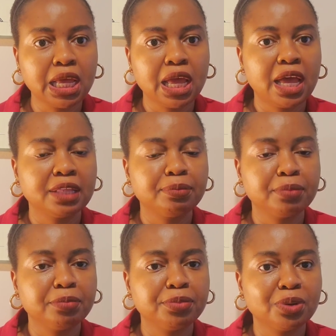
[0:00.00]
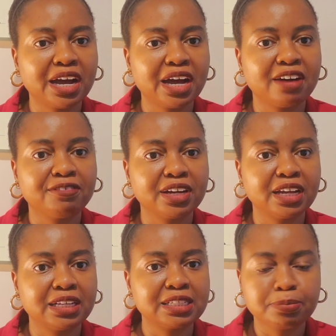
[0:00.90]
and maybe you have
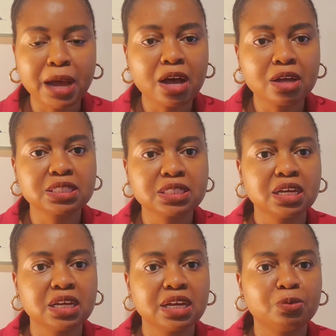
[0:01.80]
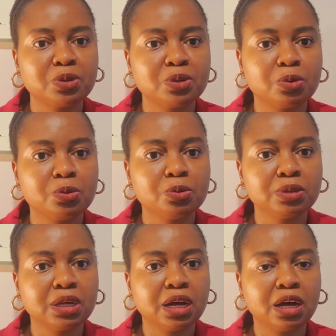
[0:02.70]
a spouse,
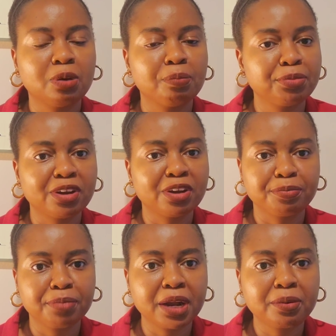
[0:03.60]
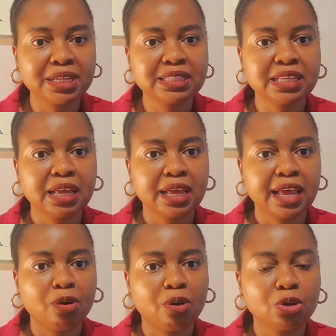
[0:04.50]
maybe you have parent.
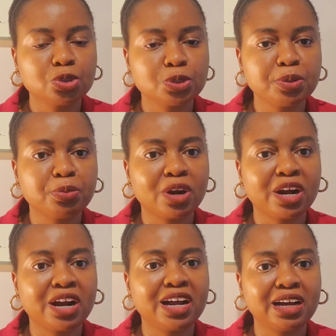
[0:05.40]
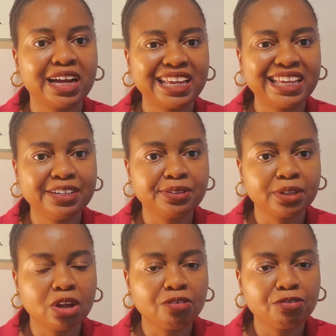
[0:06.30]
All those people are either
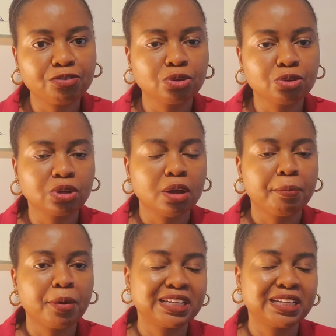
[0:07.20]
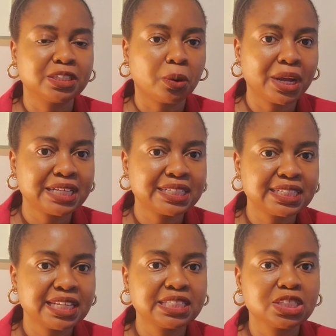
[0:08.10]
lawful permanent
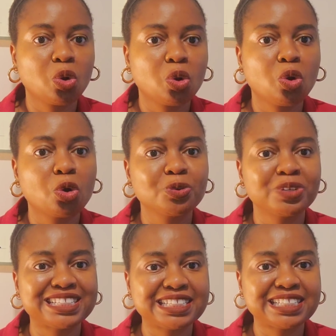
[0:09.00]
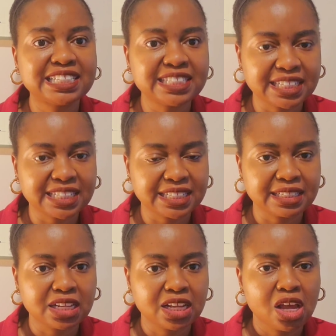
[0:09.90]
resident or you're a citizen,
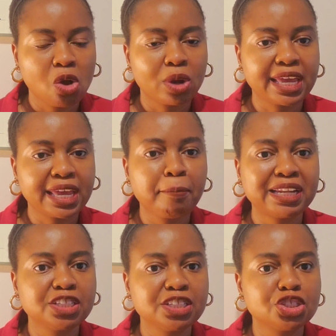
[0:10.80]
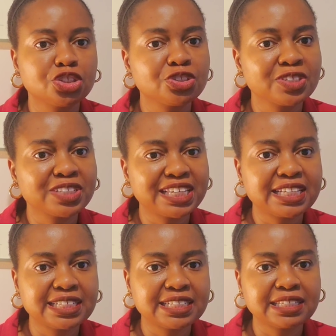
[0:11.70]
okay? But in certain
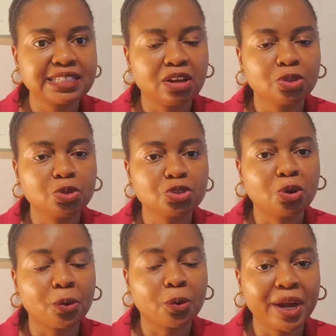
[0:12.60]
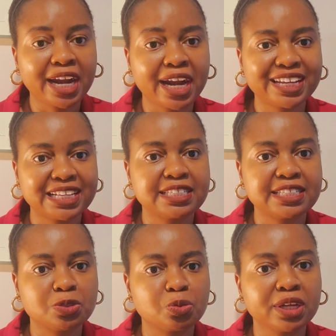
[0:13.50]
cases, those are rare
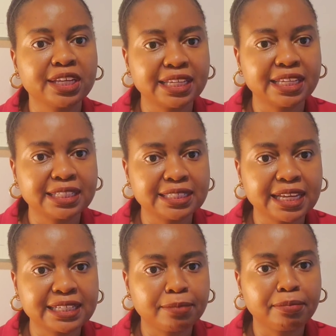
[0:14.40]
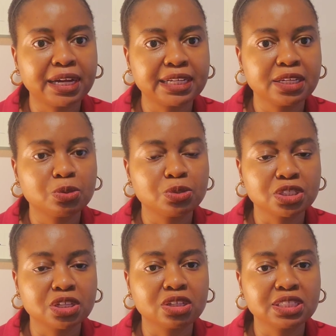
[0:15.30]
cases where they can take somebody who's
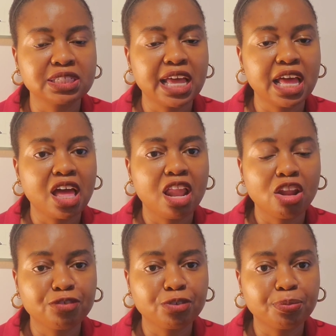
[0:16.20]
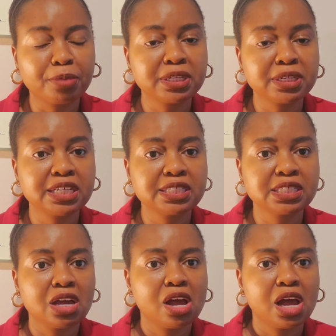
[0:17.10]
not a lawful permanent
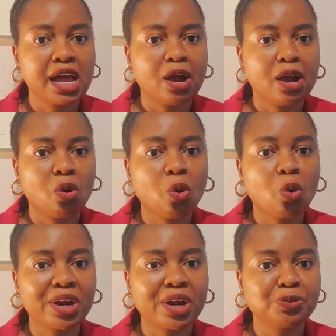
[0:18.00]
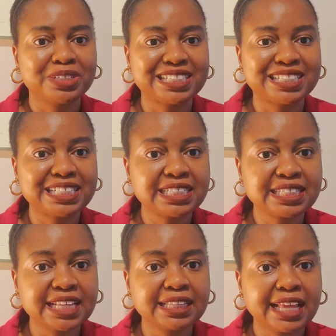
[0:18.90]
or a U.S.
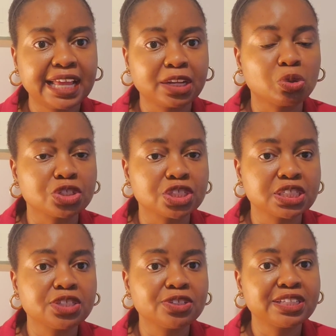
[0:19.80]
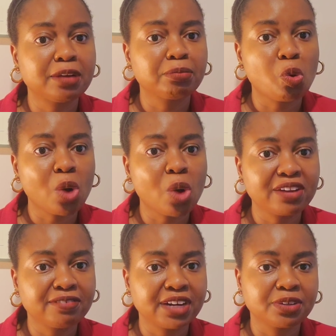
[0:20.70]
citizen and consider them
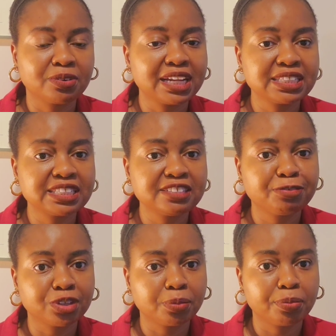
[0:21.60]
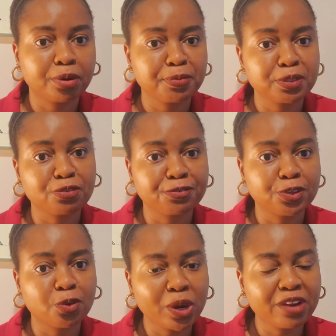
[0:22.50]
qualifying relative for the purpose of
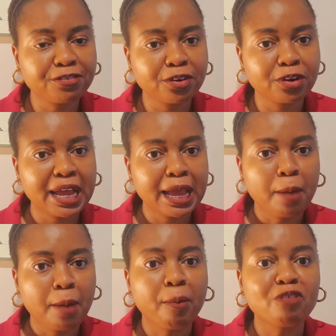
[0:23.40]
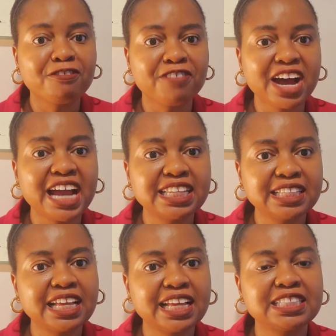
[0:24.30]
your waiver,
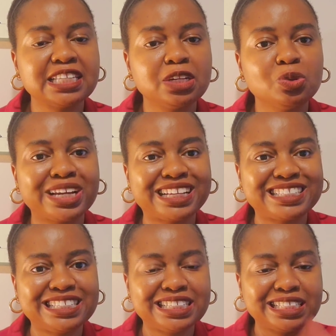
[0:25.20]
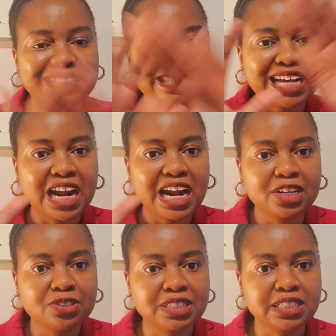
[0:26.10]
provided that they look at the
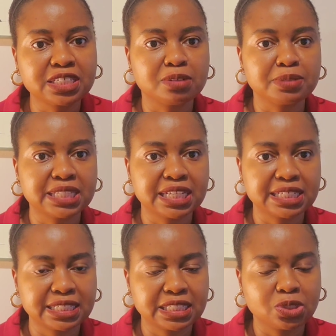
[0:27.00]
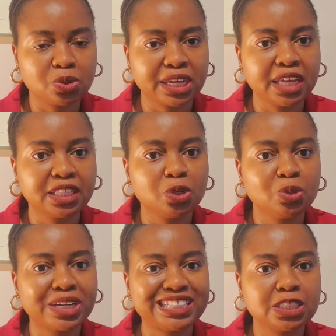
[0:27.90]
entire circumstances, okay? They
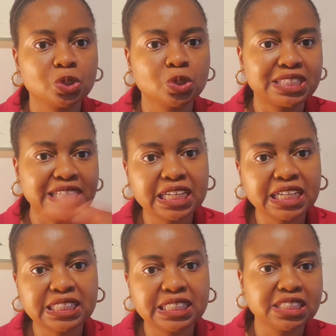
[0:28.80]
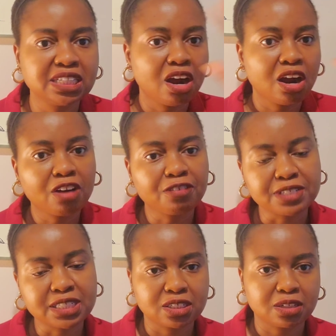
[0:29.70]
look at the totality of
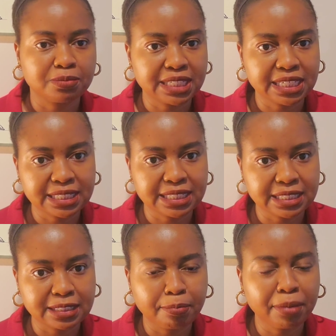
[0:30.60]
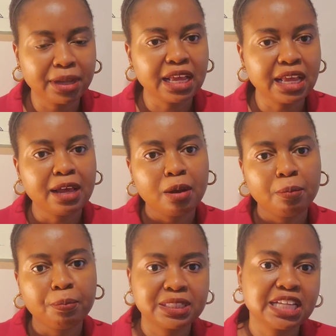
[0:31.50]
circumstances. But
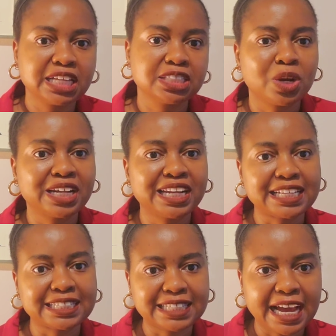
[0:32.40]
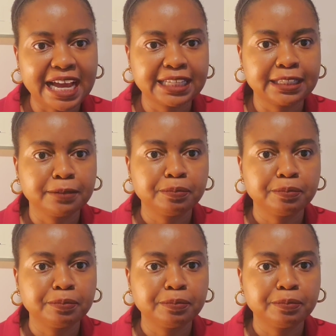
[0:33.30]
put that one aside.